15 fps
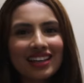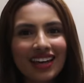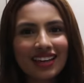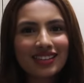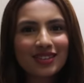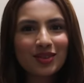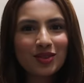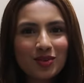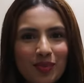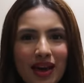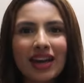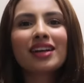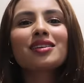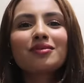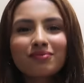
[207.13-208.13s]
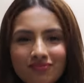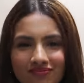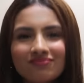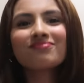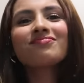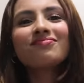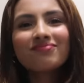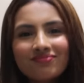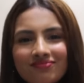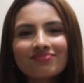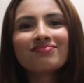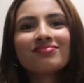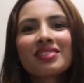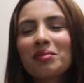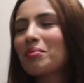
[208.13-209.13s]
Guess who's back?
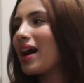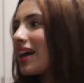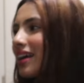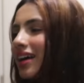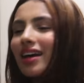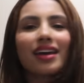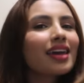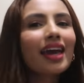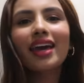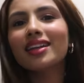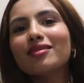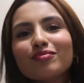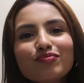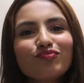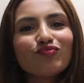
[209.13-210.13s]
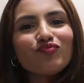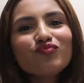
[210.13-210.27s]
Back again.